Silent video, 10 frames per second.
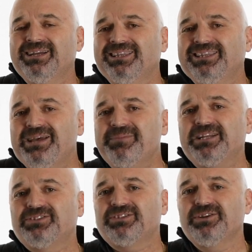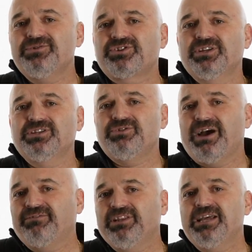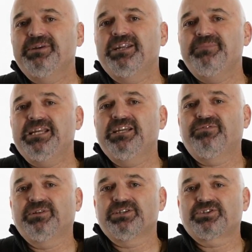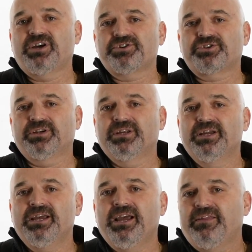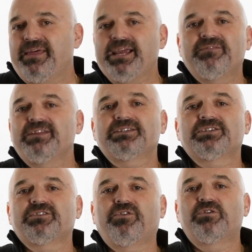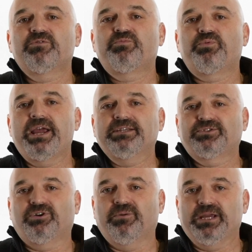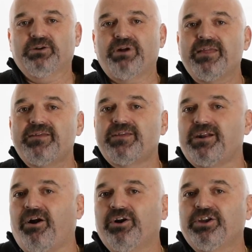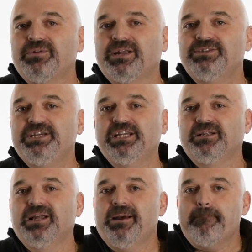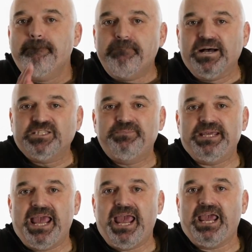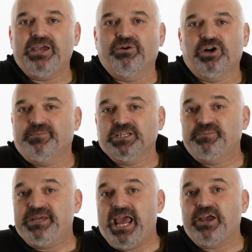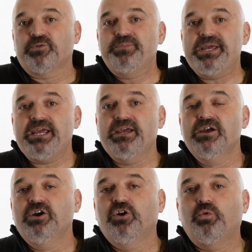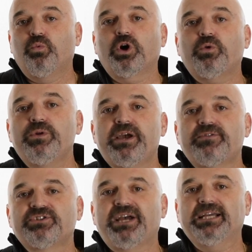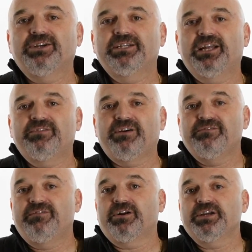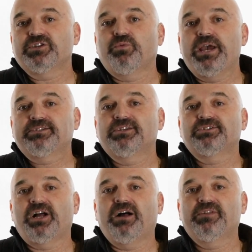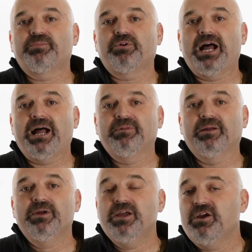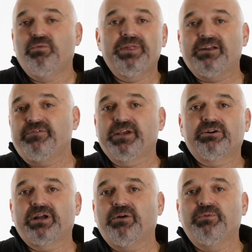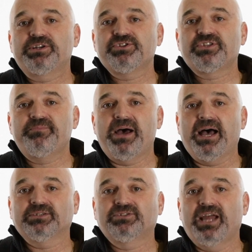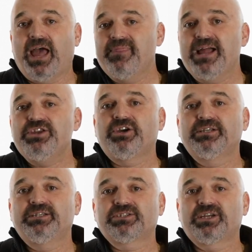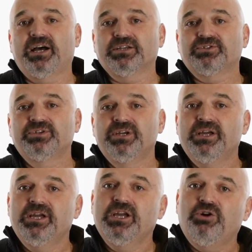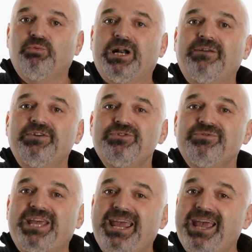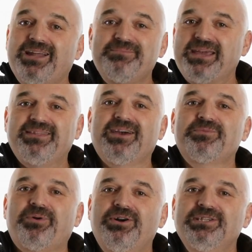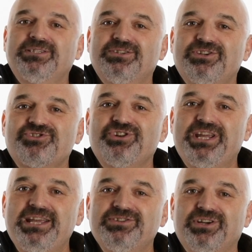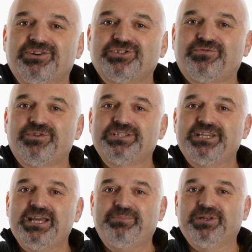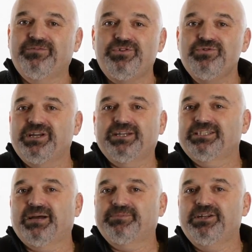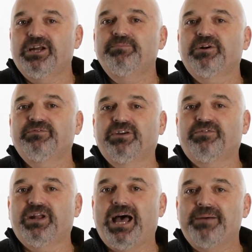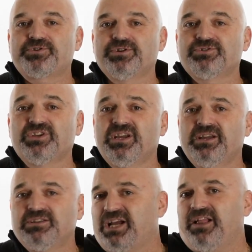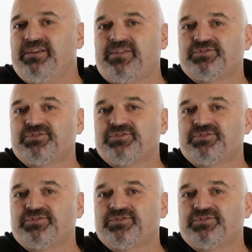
limited solutions, you have limited meaningful discussion. Think of this as a form of brainstorming. Rather than argue that a deal must be A or it must be A or B, work with the other side to identify various ways to solve the problem without figuring out which is the best. And then you can discuss. Whenever you can, make the other party's decision easier. So for example, if you could accept a number of different options, tell the other